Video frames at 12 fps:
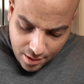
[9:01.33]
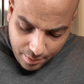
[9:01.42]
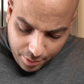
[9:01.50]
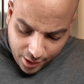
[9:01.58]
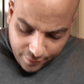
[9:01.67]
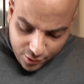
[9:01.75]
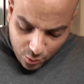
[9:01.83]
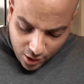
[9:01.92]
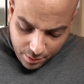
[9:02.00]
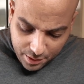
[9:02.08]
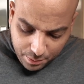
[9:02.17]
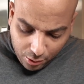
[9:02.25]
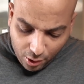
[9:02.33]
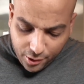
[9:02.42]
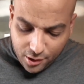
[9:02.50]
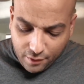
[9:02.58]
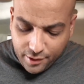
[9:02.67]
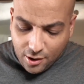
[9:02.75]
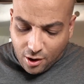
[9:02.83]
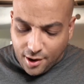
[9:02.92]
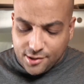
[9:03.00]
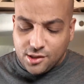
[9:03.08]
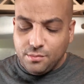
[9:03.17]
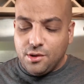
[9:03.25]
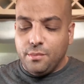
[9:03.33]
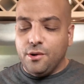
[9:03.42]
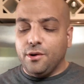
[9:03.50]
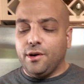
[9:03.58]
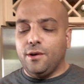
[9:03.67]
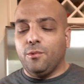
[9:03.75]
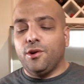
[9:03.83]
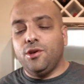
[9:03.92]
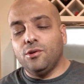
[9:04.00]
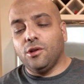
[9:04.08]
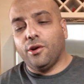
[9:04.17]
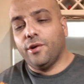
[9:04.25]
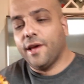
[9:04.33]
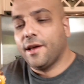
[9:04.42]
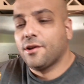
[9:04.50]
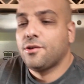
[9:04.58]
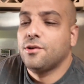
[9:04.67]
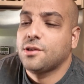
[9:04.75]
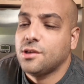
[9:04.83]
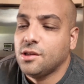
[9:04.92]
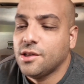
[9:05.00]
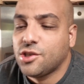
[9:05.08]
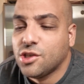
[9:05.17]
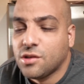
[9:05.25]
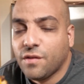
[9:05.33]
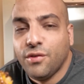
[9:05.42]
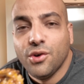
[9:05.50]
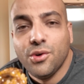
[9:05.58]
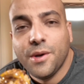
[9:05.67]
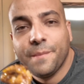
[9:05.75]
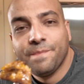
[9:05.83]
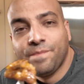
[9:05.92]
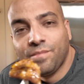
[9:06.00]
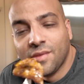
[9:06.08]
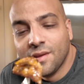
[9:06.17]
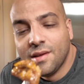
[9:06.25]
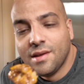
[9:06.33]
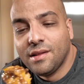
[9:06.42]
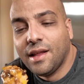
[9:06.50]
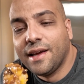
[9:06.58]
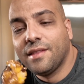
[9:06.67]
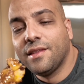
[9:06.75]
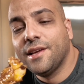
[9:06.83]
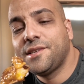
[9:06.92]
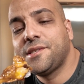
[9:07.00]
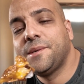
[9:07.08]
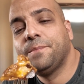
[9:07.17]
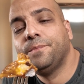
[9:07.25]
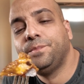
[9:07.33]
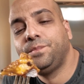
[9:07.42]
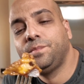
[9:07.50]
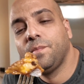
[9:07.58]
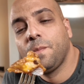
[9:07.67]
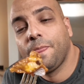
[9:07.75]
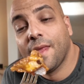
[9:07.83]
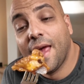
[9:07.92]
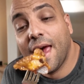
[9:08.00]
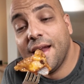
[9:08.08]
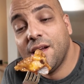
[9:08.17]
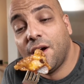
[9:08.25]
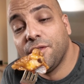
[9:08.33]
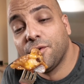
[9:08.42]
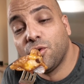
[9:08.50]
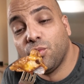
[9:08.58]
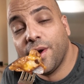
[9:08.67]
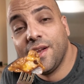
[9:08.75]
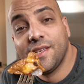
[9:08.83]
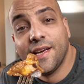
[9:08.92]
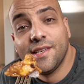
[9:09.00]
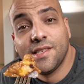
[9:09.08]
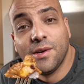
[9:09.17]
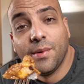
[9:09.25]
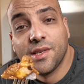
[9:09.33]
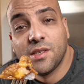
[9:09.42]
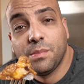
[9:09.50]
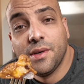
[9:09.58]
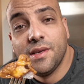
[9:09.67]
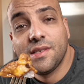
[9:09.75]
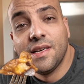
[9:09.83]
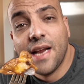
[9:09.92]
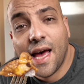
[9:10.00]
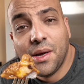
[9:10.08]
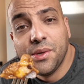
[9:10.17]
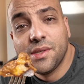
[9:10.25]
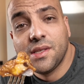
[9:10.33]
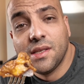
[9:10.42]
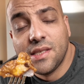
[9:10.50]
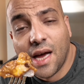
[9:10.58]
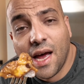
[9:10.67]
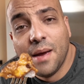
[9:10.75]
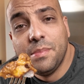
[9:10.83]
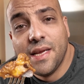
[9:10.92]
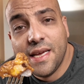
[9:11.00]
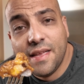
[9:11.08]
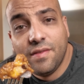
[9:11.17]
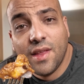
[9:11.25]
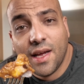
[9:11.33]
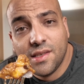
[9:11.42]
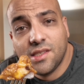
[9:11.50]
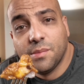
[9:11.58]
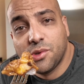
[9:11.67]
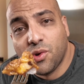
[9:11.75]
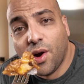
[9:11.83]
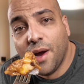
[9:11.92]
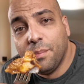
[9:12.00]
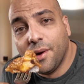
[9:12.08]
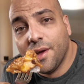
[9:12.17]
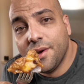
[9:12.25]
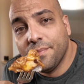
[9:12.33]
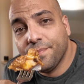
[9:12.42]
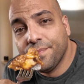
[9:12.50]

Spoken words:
But if you want to be part of an awesome community where you learn how to cook delicious food like this and other great tasting recipes, now's the time to hit that subscribe button.